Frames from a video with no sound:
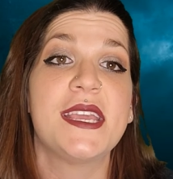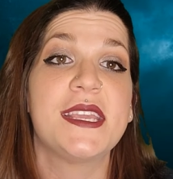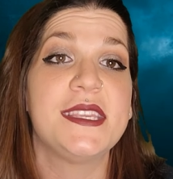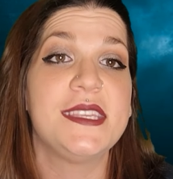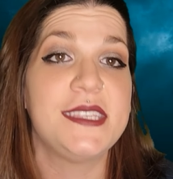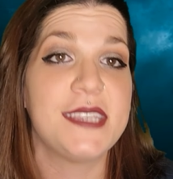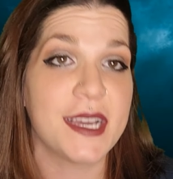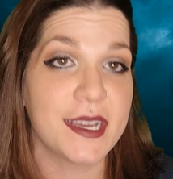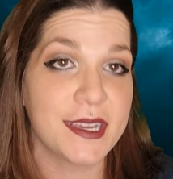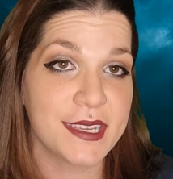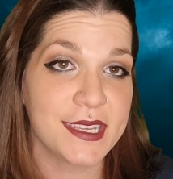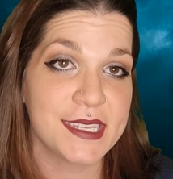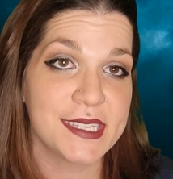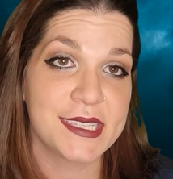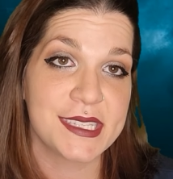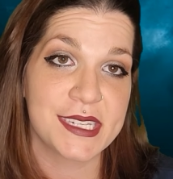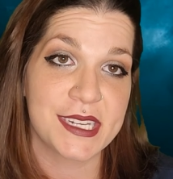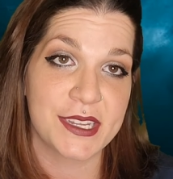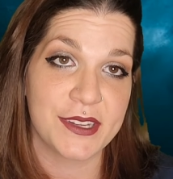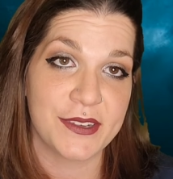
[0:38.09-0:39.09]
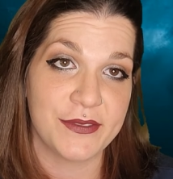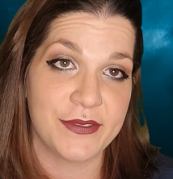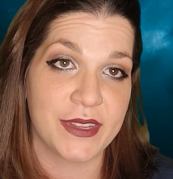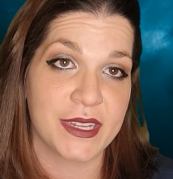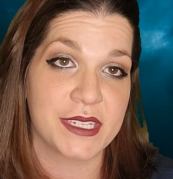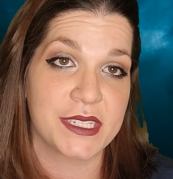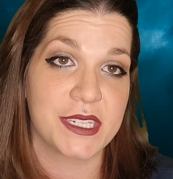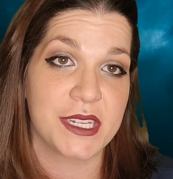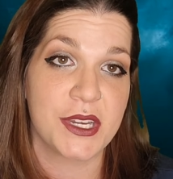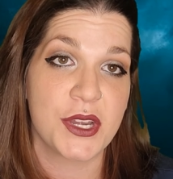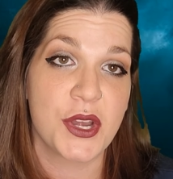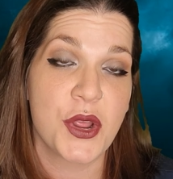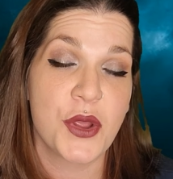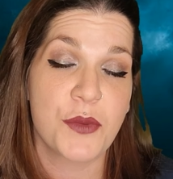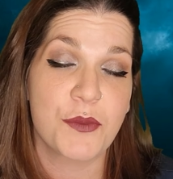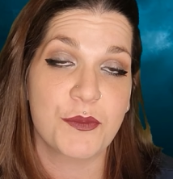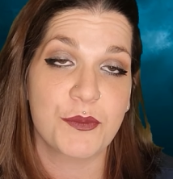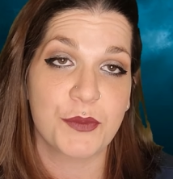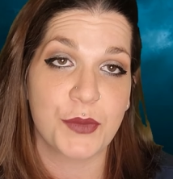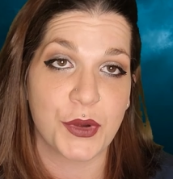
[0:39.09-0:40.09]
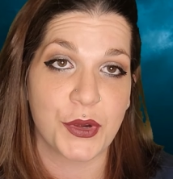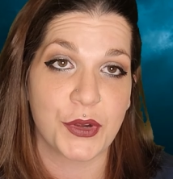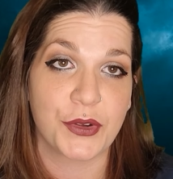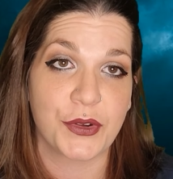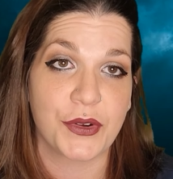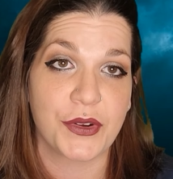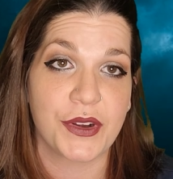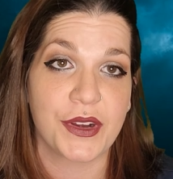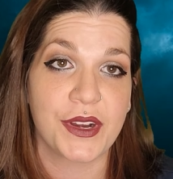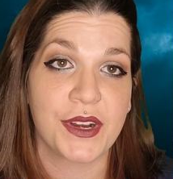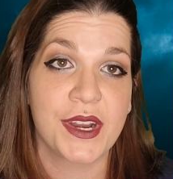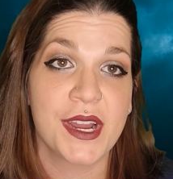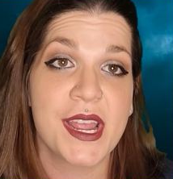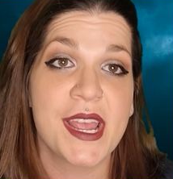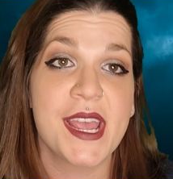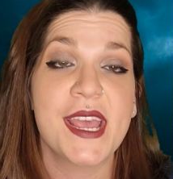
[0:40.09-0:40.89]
youngest convicted murderer.